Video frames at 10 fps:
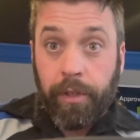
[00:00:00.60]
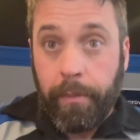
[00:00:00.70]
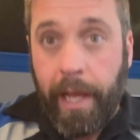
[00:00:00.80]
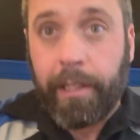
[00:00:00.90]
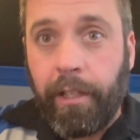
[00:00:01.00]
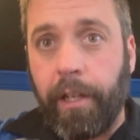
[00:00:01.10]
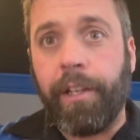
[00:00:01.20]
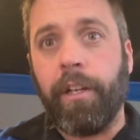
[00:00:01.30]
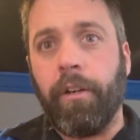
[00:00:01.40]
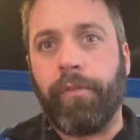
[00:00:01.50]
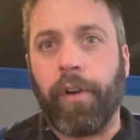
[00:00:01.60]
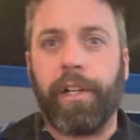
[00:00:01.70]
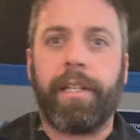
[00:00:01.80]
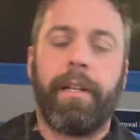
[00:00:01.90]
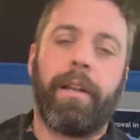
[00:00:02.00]
from ACT Audio,
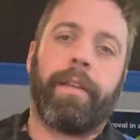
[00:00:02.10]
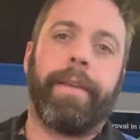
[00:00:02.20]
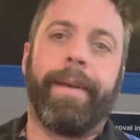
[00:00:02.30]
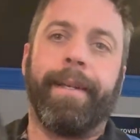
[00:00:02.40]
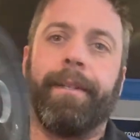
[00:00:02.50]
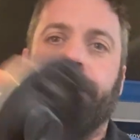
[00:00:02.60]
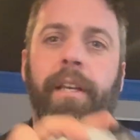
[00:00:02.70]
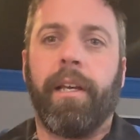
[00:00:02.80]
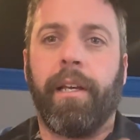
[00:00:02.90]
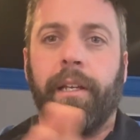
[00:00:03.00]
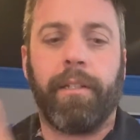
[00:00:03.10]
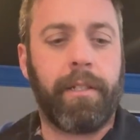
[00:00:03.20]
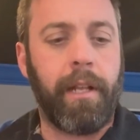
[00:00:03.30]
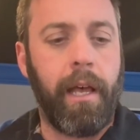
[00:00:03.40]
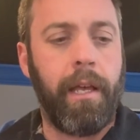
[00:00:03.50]
Vernon, Connecticut. And
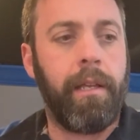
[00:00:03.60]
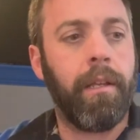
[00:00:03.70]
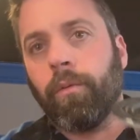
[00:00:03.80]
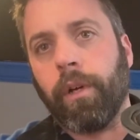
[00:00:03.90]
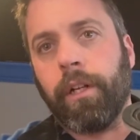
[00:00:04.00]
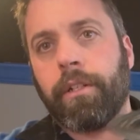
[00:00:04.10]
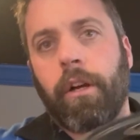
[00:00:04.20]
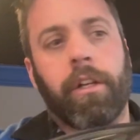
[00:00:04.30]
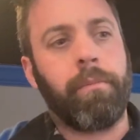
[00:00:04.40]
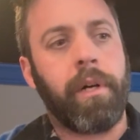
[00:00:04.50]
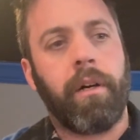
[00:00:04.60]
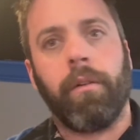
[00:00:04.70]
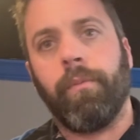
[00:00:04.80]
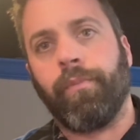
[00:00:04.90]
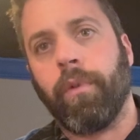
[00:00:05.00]
today we're gonna talk
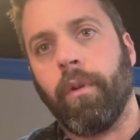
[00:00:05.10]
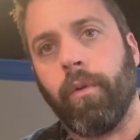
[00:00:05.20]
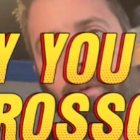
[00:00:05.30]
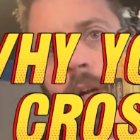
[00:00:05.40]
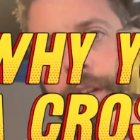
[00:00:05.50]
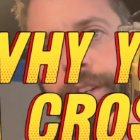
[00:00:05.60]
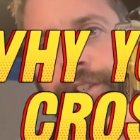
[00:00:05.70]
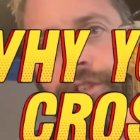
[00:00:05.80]
about, why do you need your